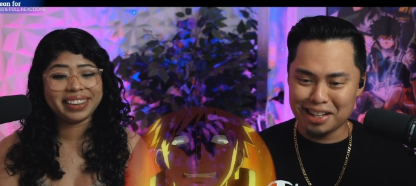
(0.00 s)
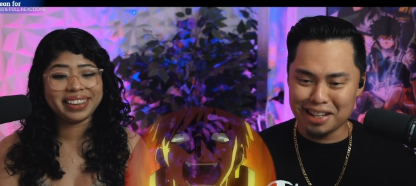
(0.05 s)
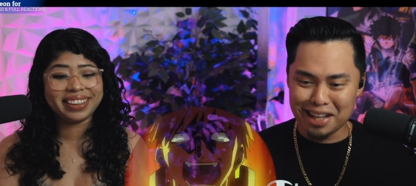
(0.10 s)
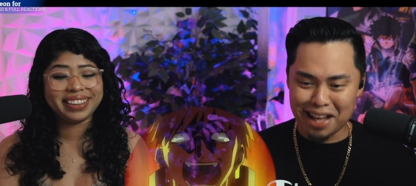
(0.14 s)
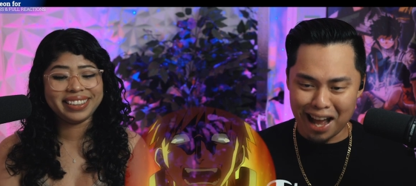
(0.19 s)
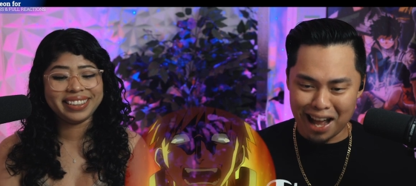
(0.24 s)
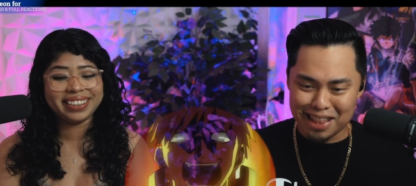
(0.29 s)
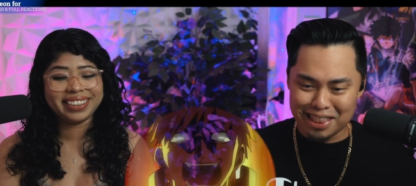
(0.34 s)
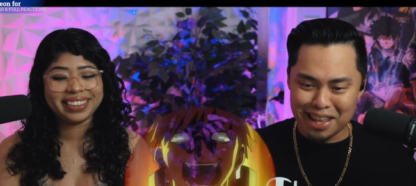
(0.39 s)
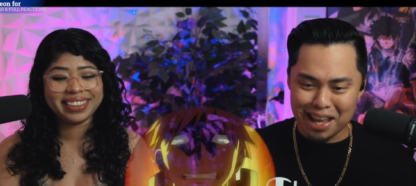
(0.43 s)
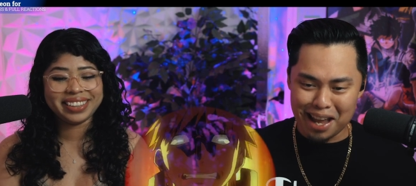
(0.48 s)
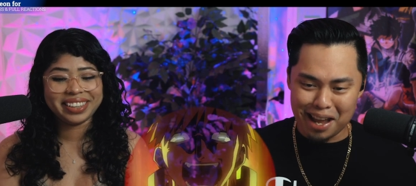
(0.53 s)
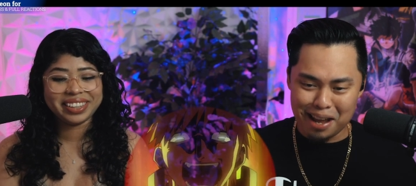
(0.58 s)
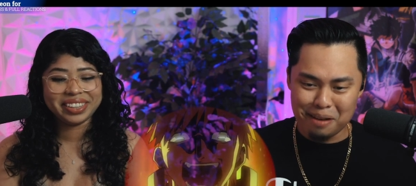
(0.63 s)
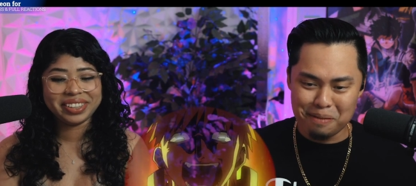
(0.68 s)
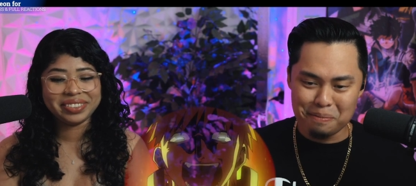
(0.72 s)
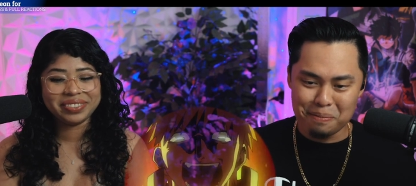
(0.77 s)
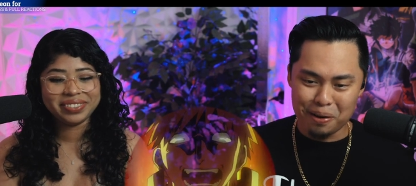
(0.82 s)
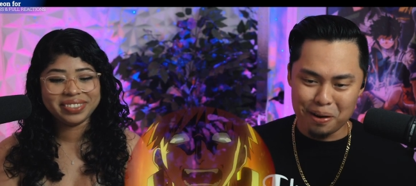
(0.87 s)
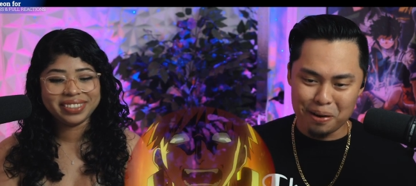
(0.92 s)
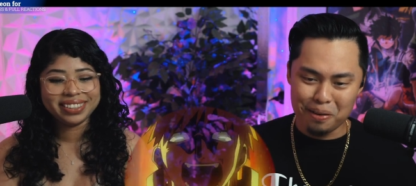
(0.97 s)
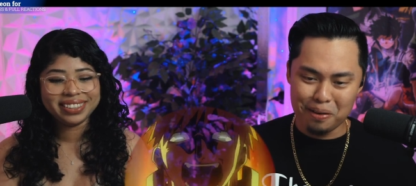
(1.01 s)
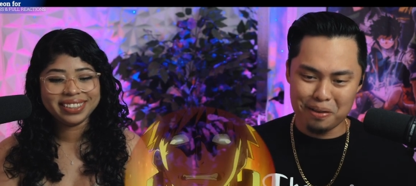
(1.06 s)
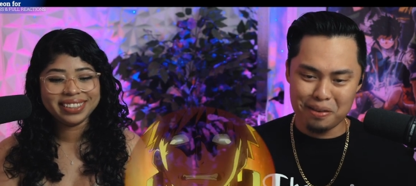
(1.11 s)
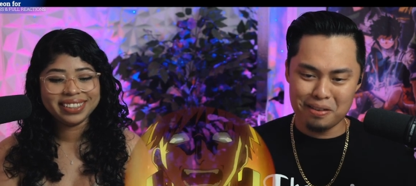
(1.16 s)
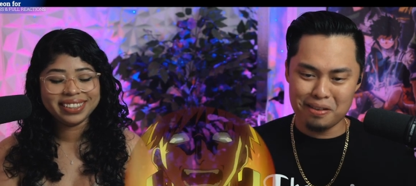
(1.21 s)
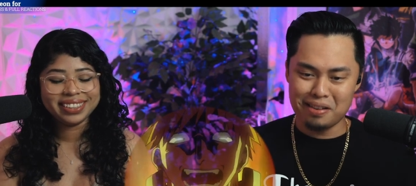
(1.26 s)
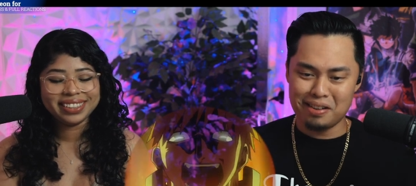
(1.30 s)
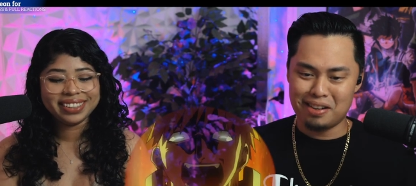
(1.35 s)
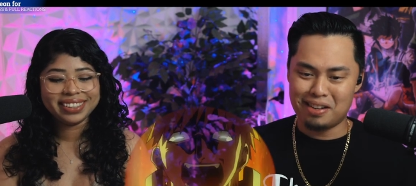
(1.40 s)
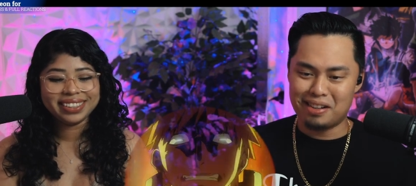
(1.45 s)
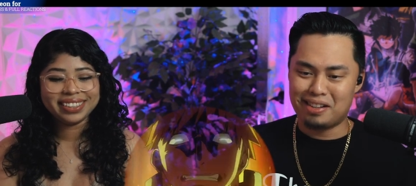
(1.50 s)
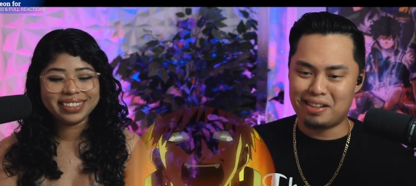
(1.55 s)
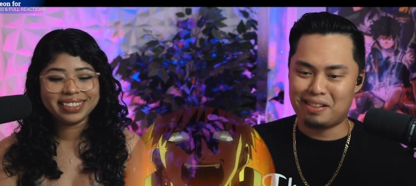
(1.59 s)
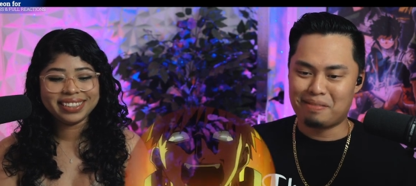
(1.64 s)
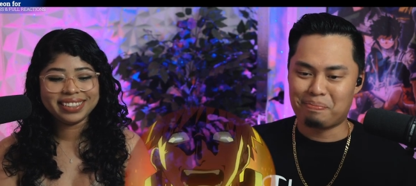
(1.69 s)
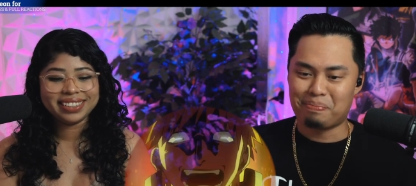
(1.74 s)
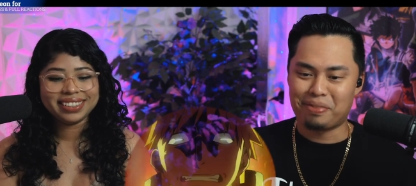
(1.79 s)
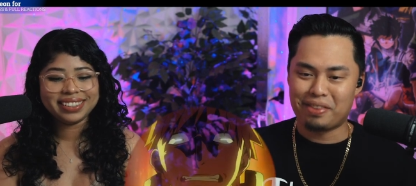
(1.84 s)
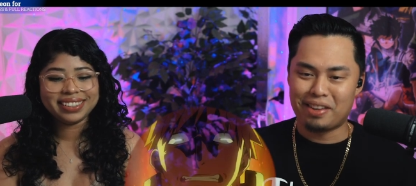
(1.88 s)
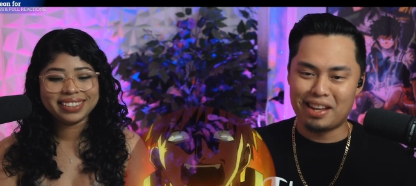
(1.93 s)
Speaker 1: god. damn, bro.
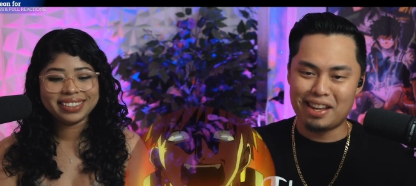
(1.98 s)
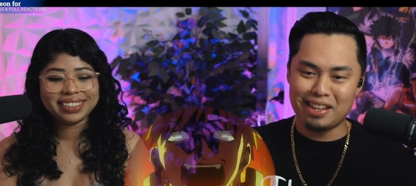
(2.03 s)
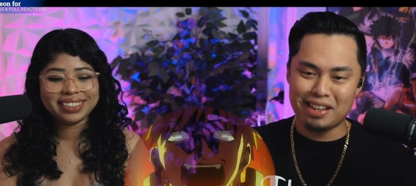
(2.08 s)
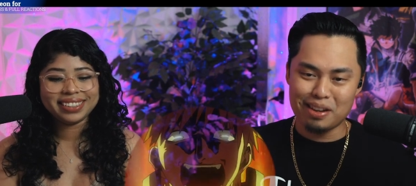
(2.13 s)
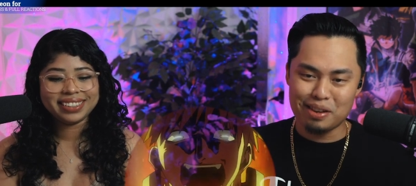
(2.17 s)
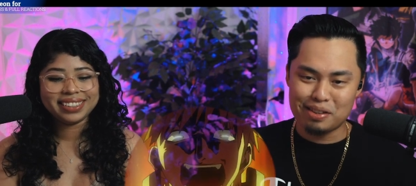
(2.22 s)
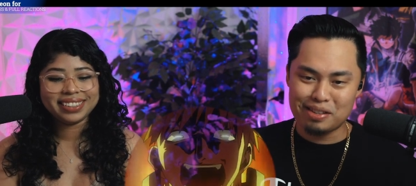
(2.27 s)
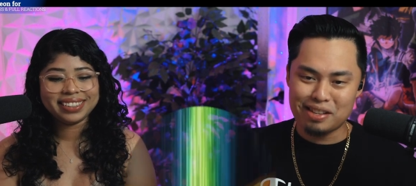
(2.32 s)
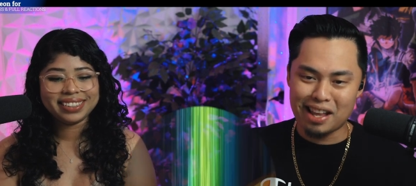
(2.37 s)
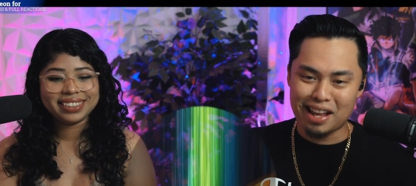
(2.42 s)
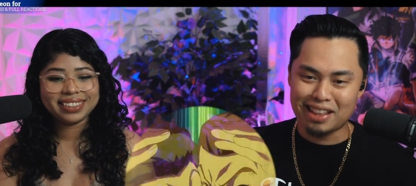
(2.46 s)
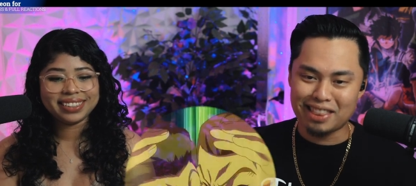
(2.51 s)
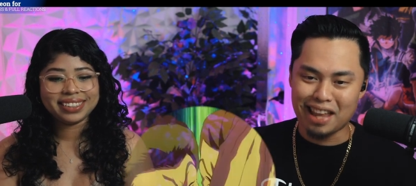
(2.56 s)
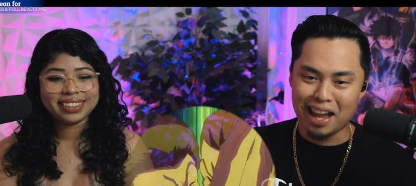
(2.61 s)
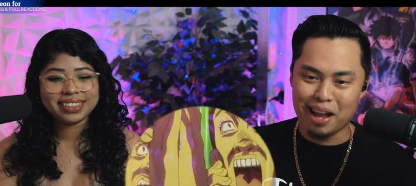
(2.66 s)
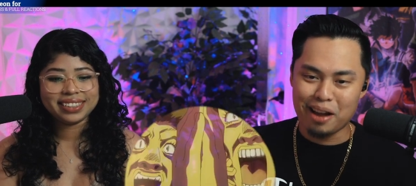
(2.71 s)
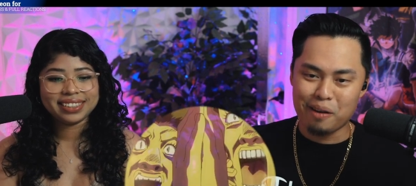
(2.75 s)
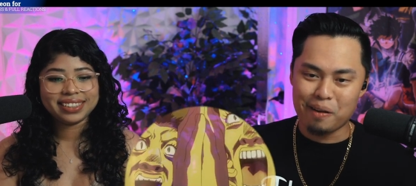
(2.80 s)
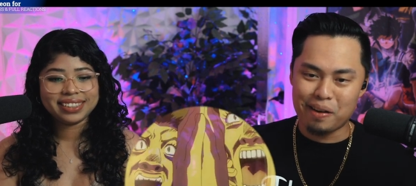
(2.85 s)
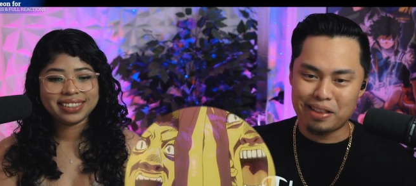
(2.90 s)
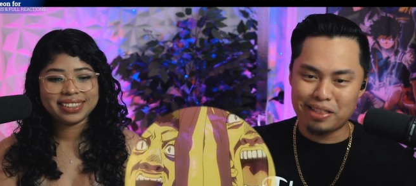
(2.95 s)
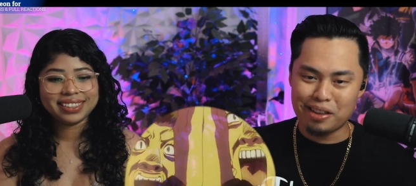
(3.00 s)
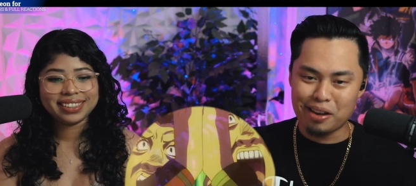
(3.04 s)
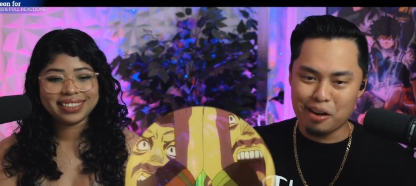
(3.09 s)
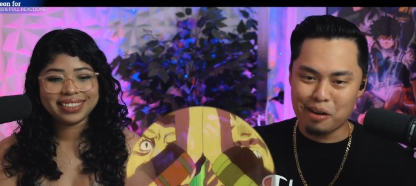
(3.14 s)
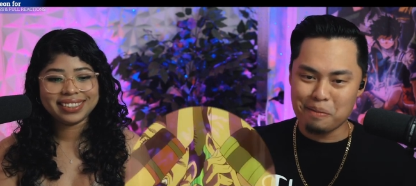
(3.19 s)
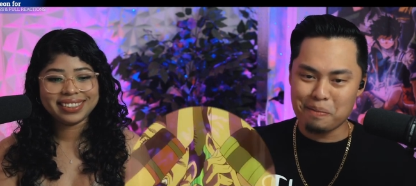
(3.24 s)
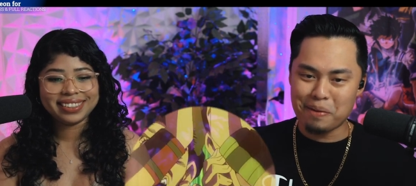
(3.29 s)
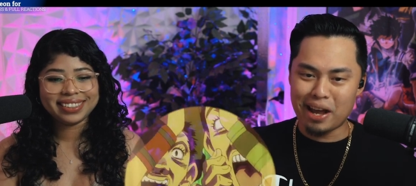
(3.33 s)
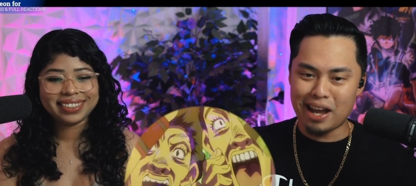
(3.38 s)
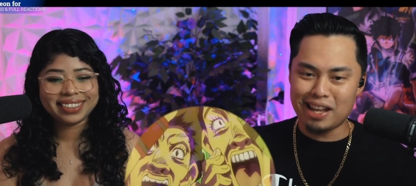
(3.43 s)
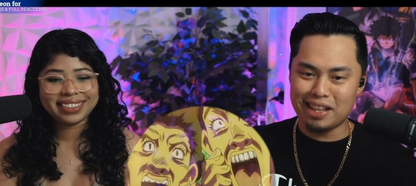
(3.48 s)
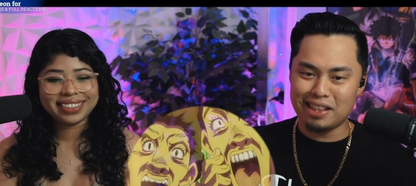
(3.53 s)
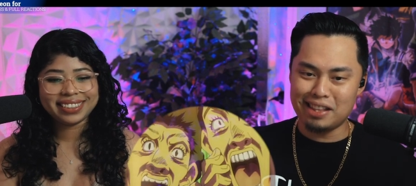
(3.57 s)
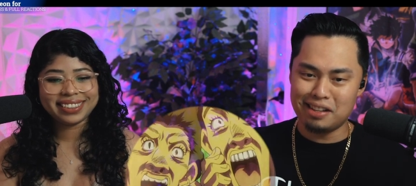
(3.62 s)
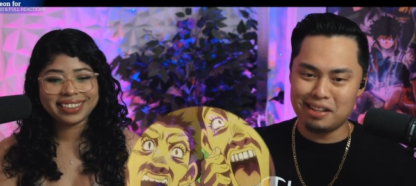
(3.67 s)
He knows like Taekwondo, man.